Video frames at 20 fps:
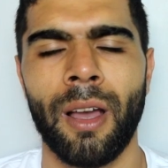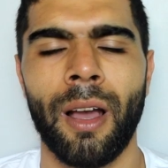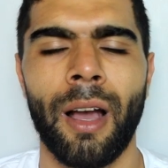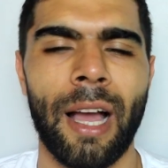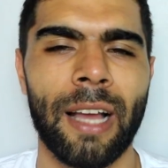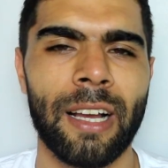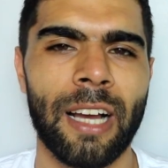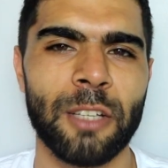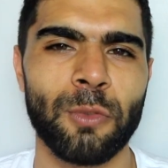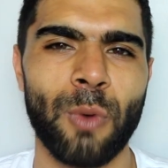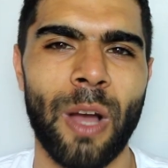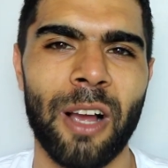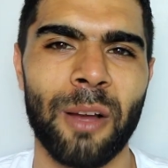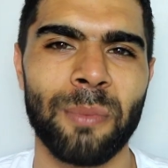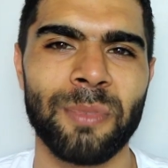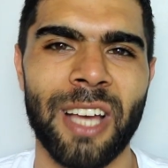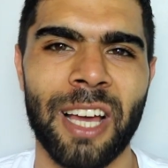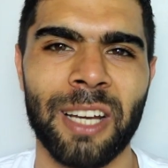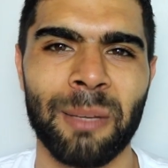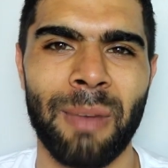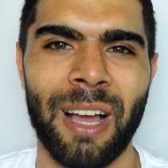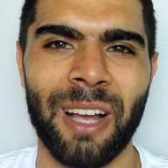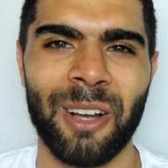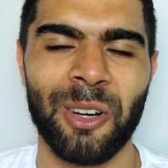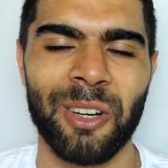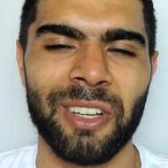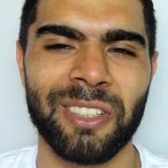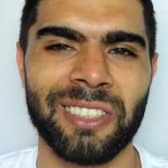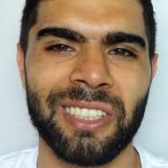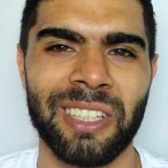Hi guys, welcome to Adam
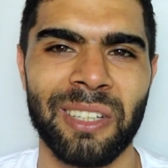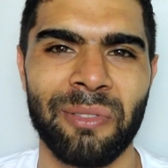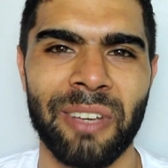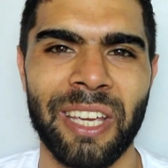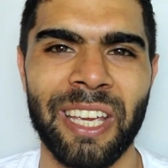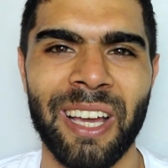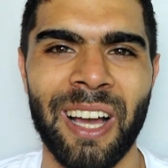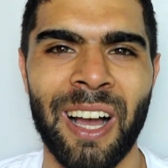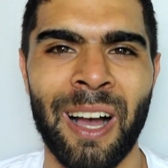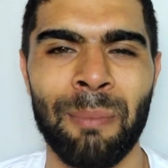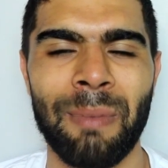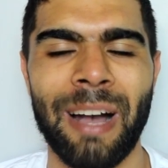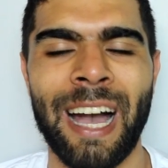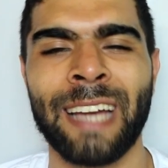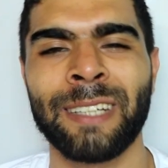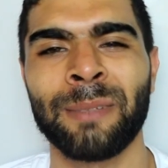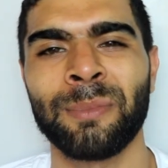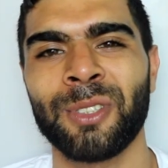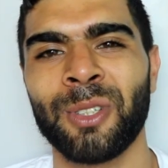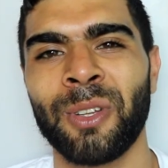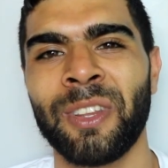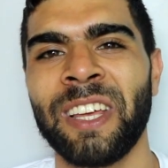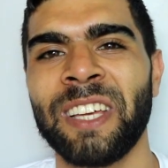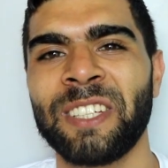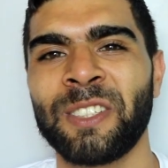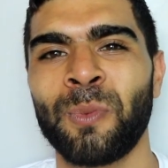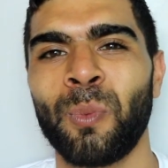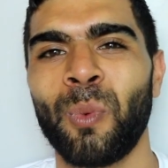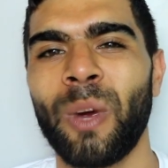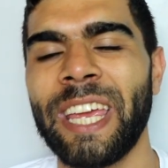McKola TV. I'm Adam. So
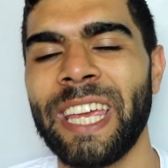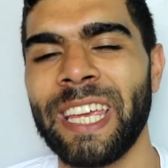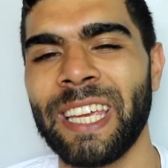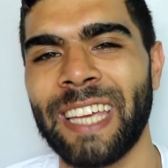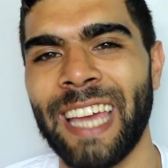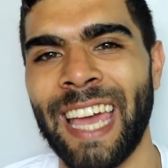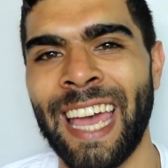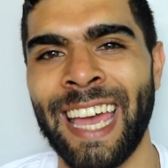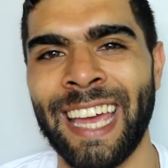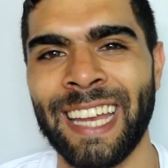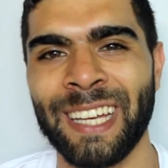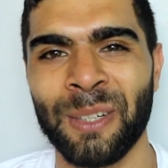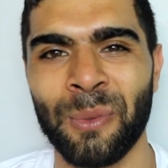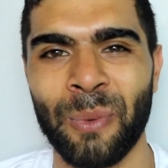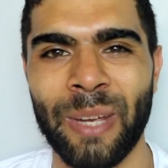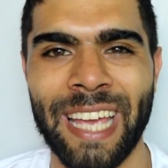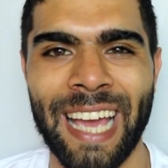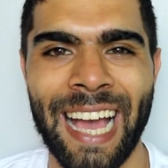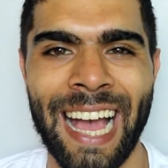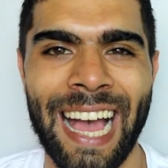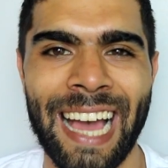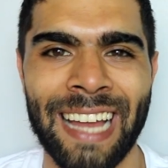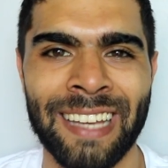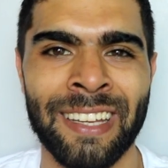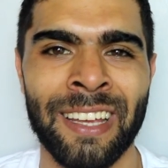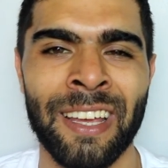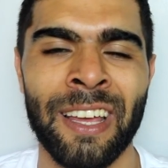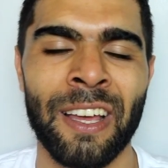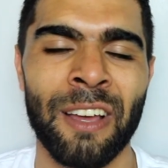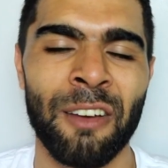this weekend we
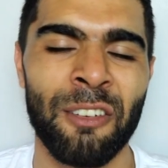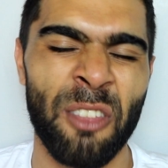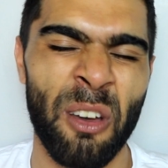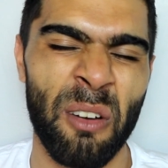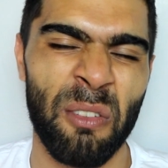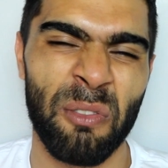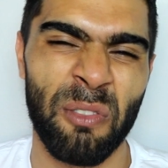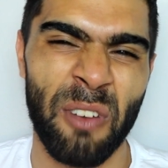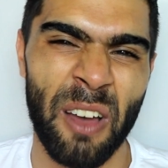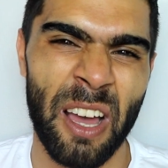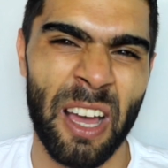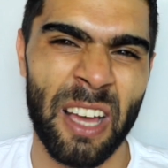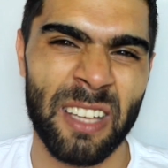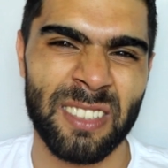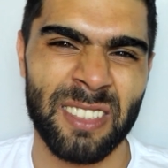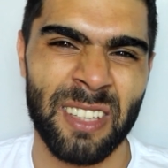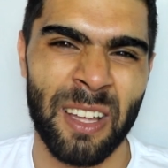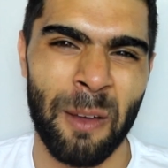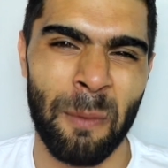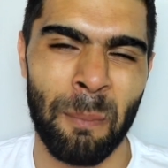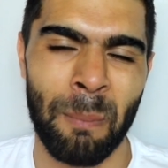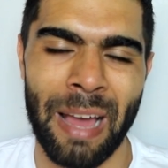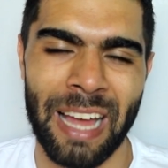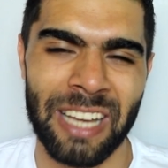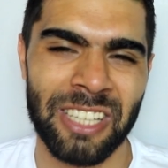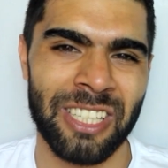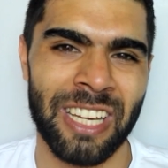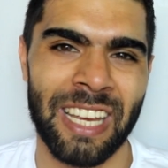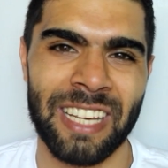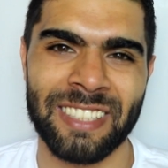had the first
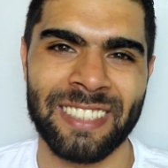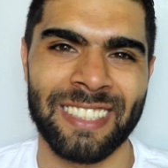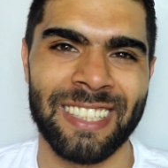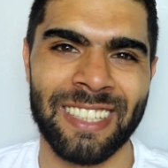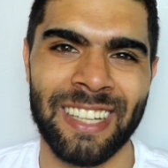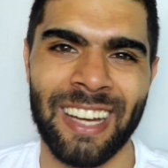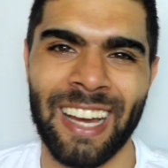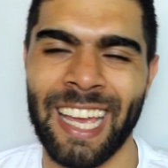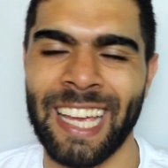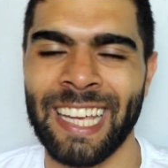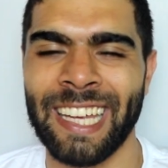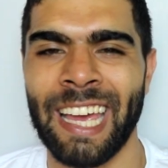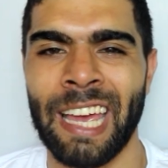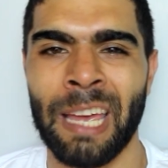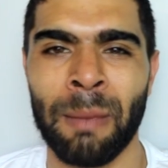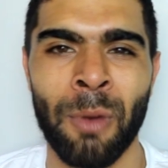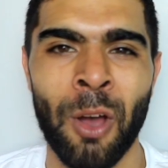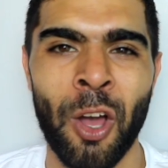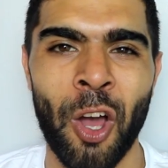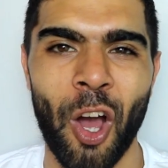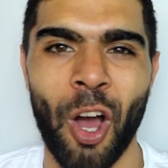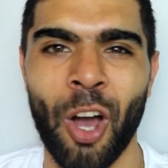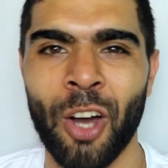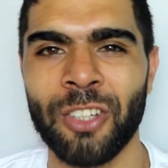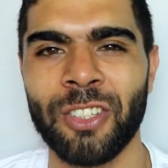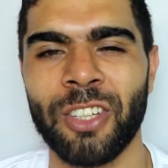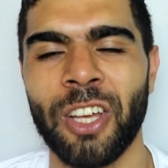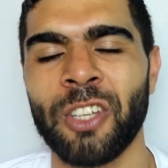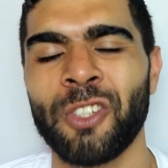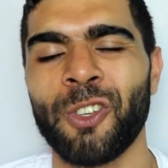Manchester United game
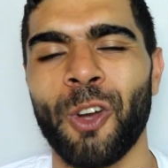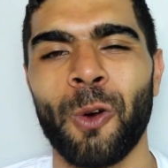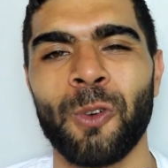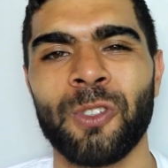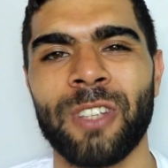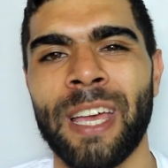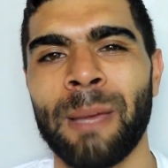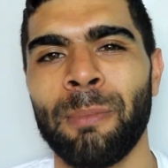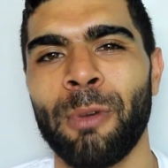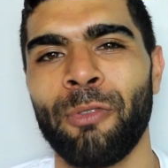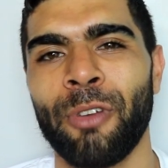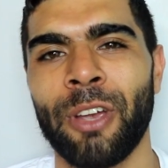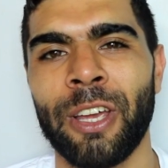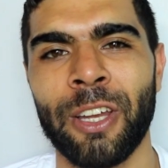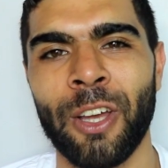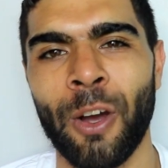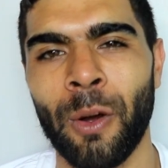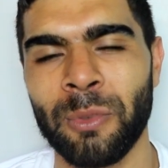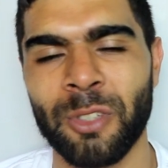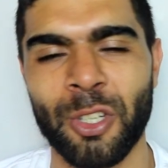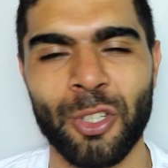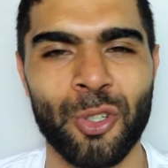under Jose Mourinho. It was a